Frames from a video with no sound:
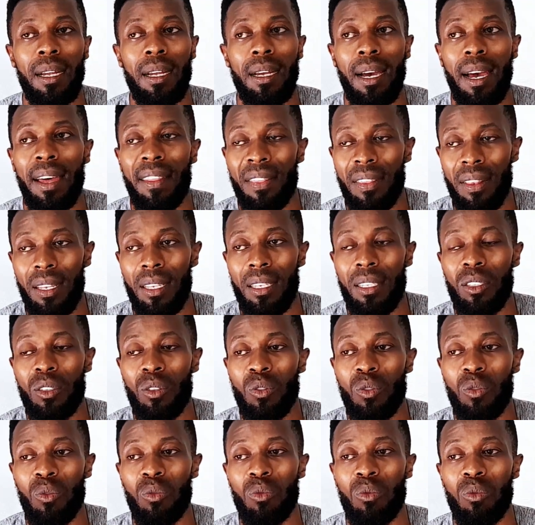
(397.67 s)
athletes
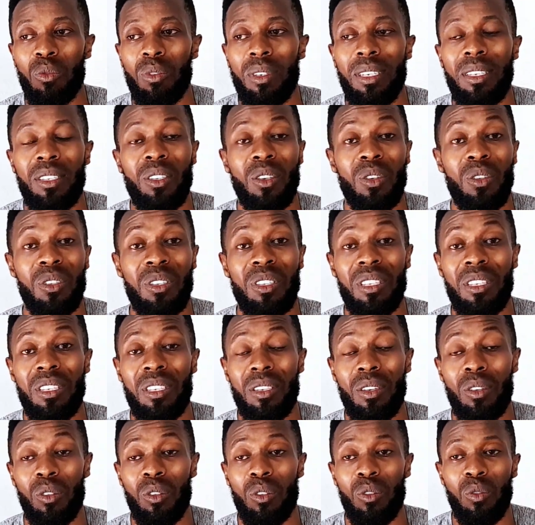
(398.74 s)
to
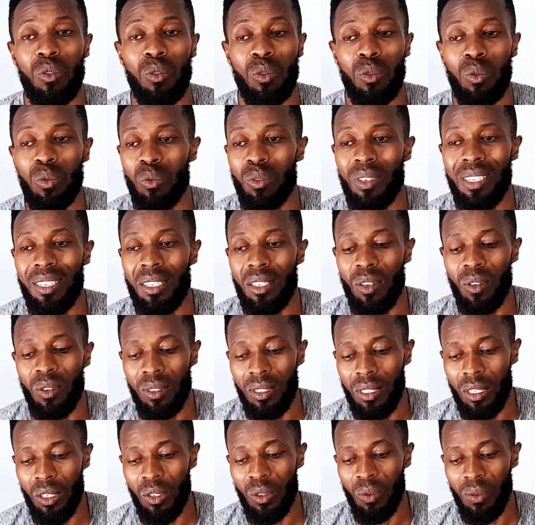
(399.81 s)
discontinue